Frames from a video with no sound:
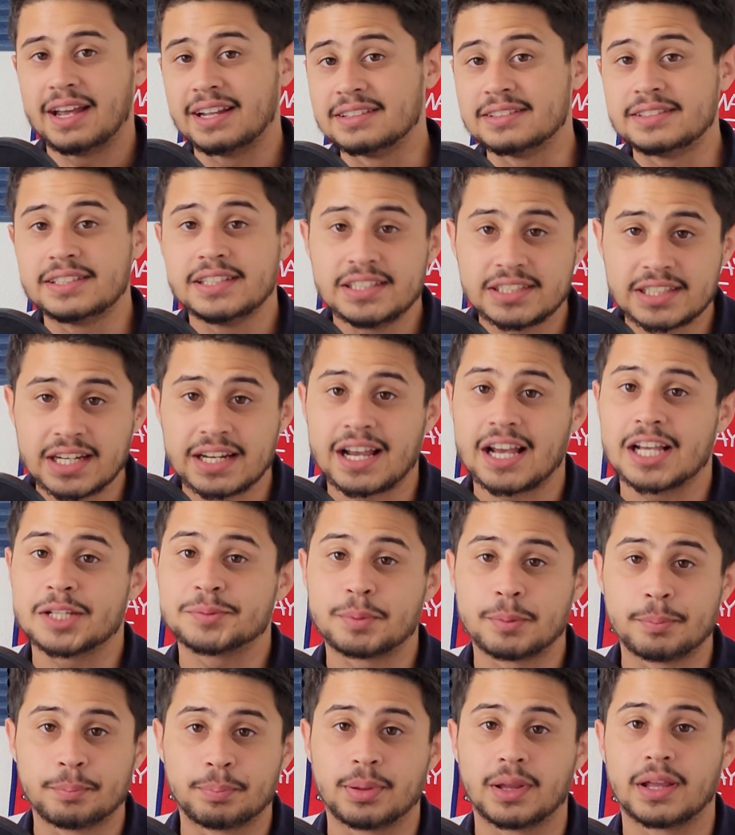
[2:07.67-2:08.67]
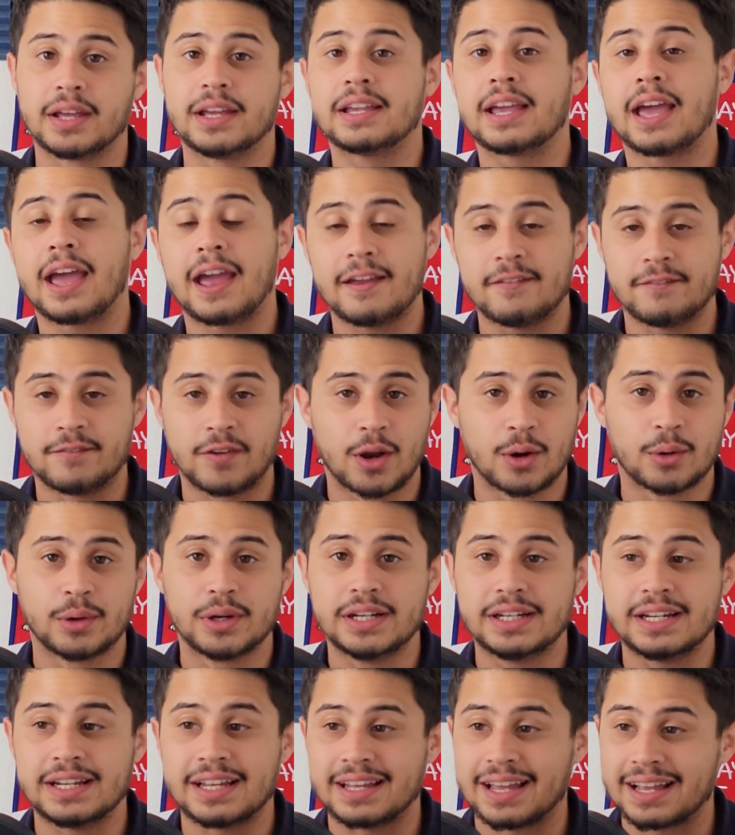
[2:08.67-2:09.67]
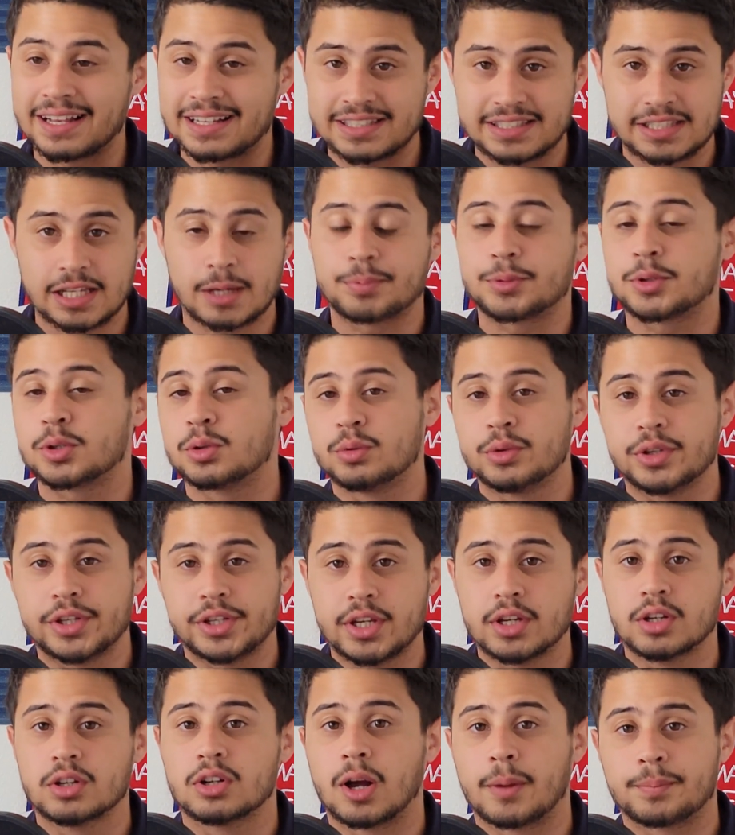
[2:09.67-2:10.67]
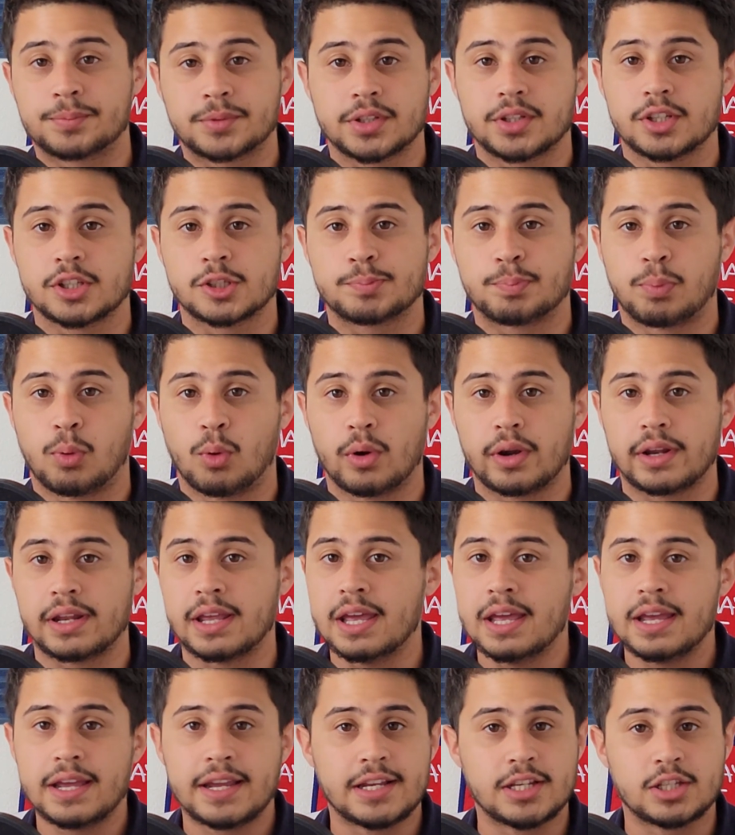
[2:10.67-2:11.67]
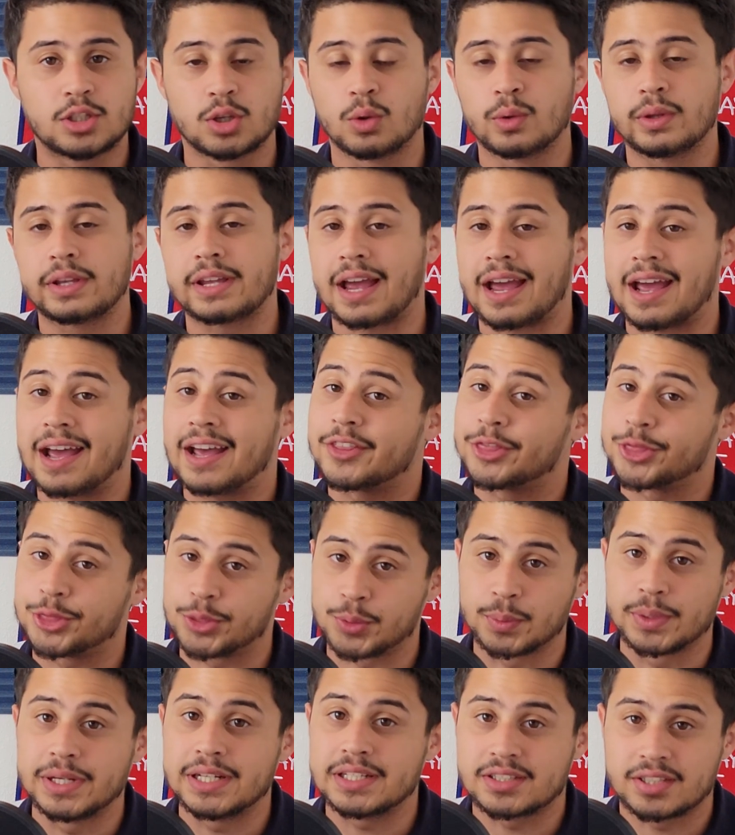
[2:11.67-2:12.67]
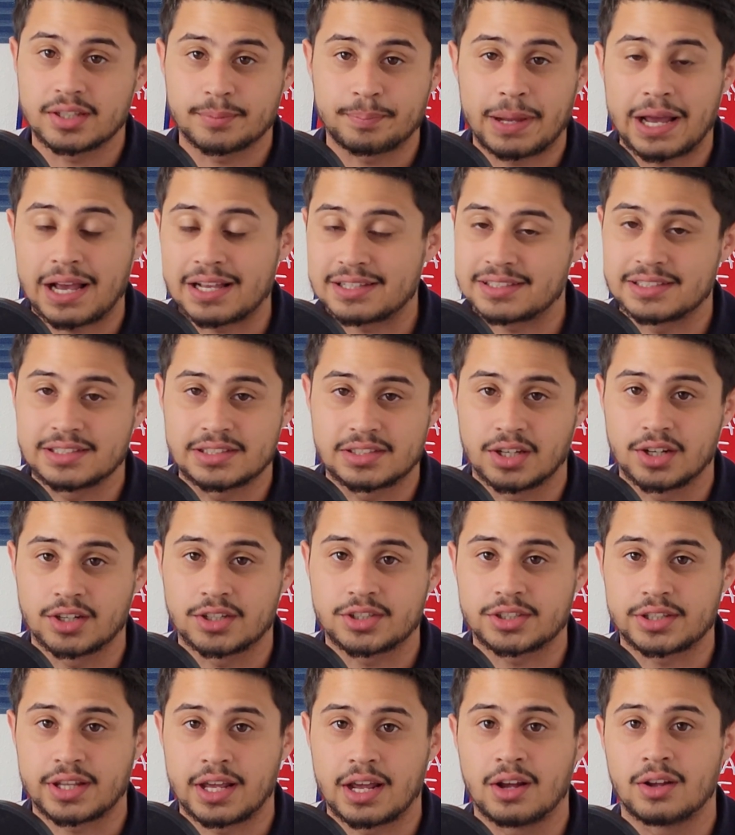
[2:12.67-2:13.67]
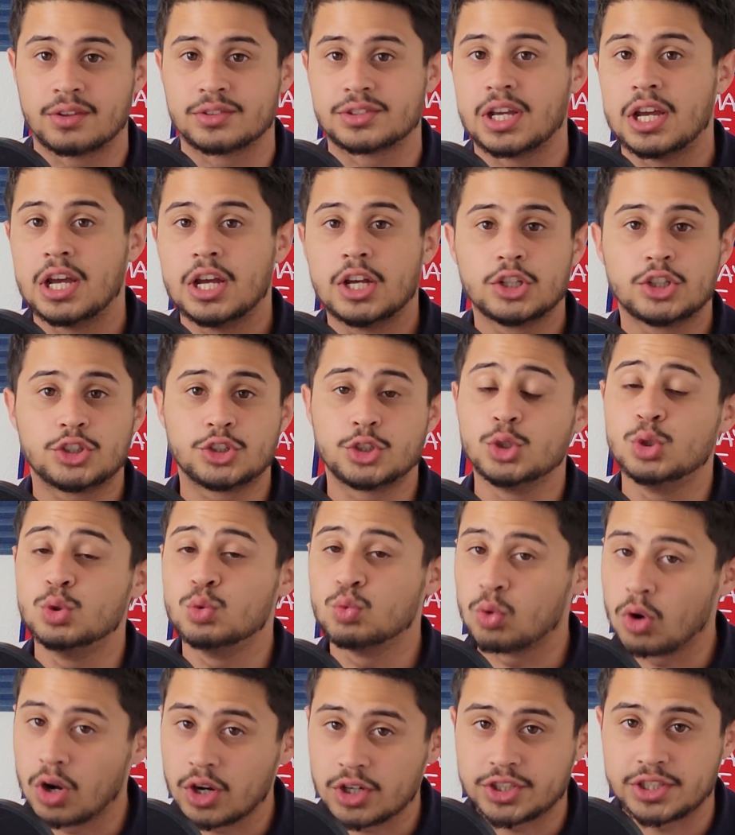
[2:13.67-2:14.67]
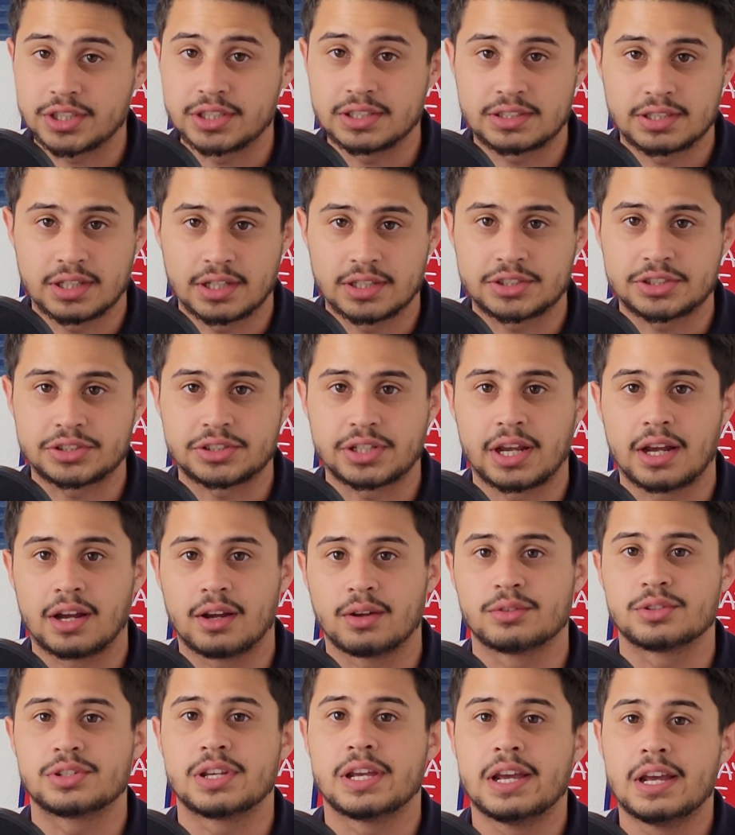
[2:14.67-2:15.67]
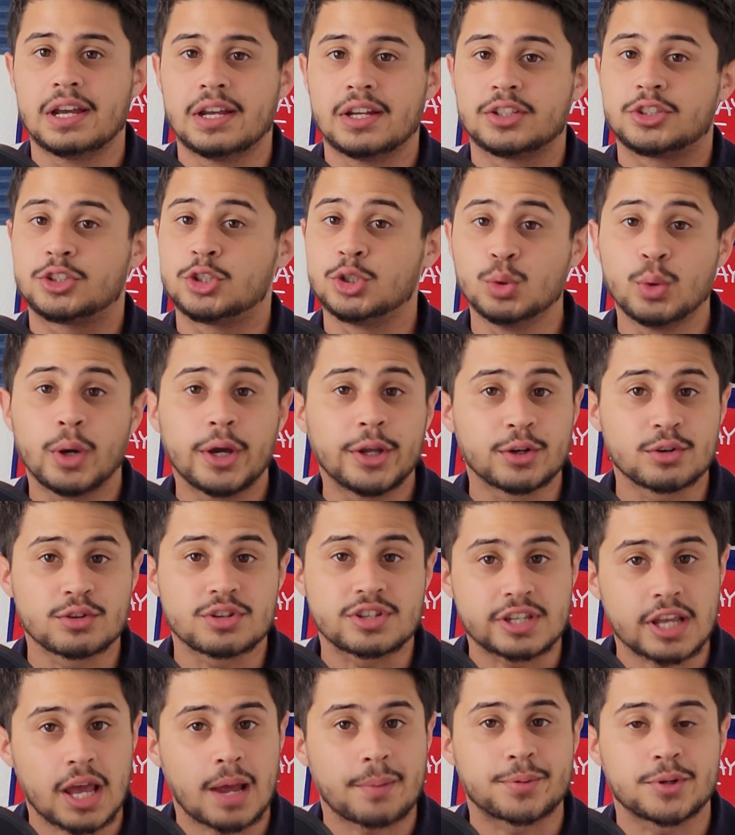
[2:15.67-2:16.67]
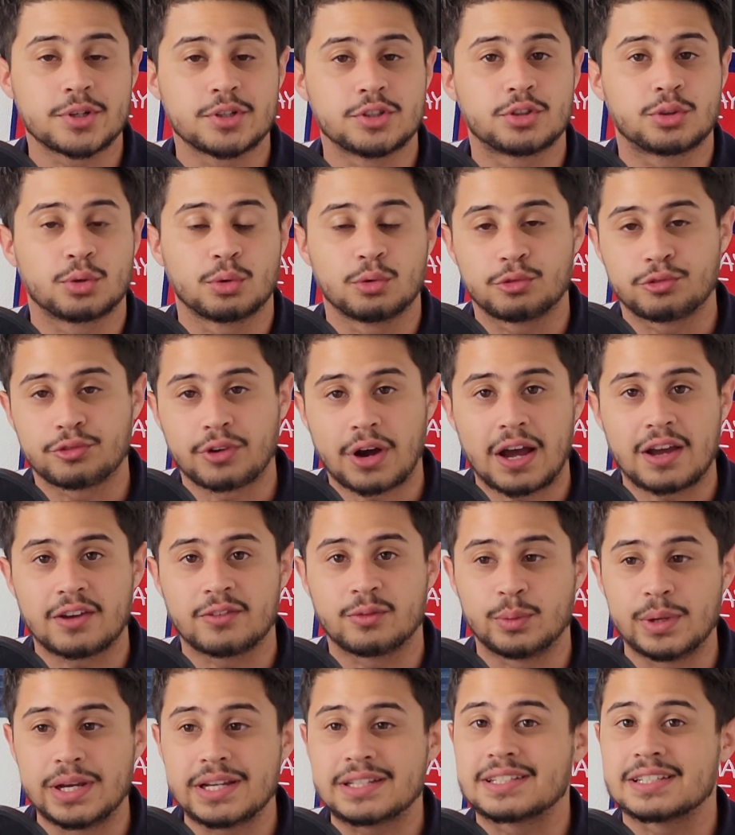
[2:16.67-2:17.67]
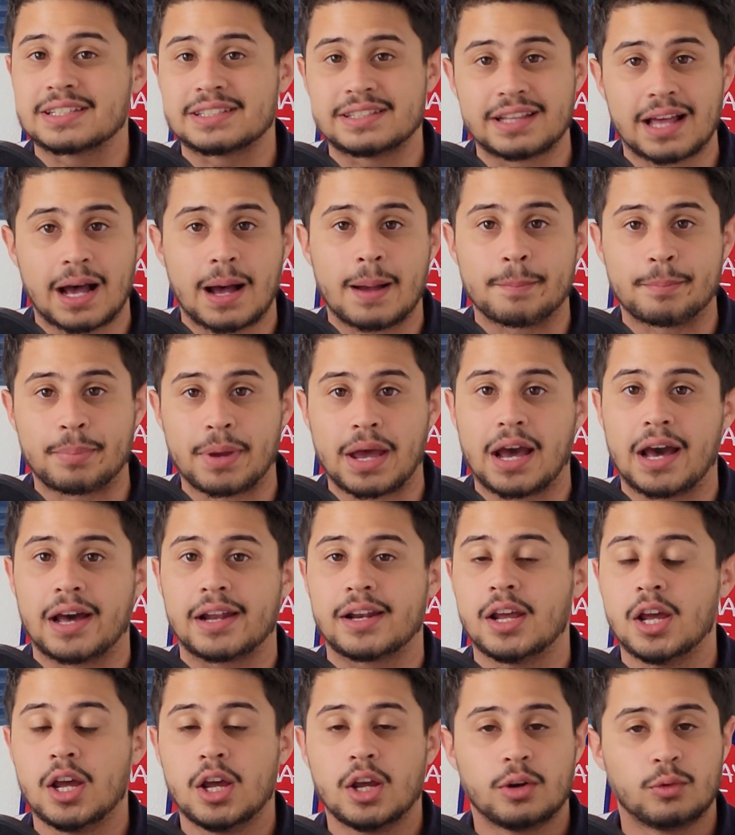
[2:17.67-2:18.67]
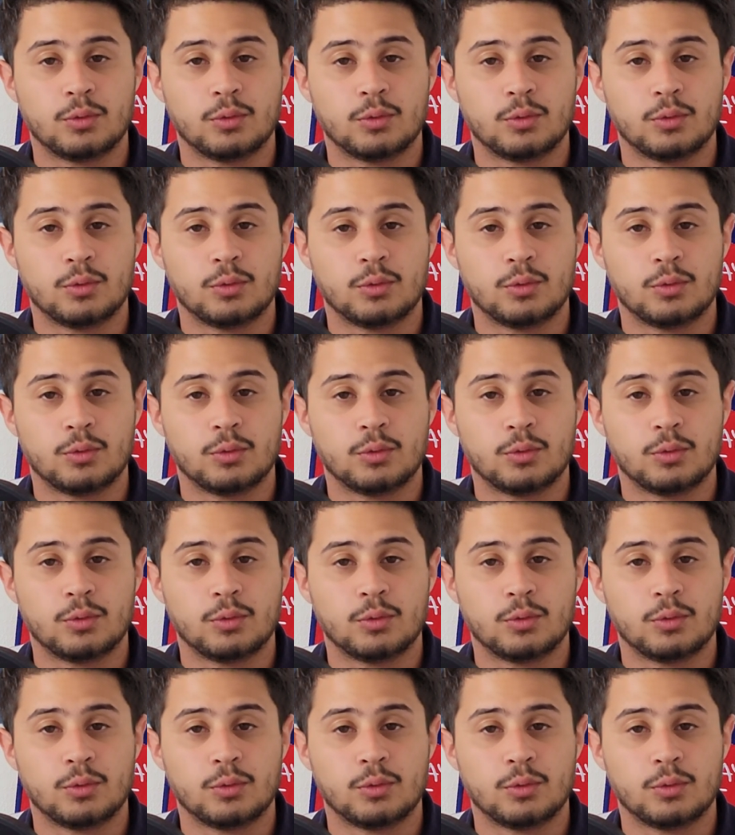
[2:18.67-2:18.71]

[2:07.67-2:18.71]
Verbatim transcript: And DJ has been playing a very exceptional year up to this point. He's only had 3 passing touchdowns, 2 rushing touchdowns, two interceptions through five weeks is not bad.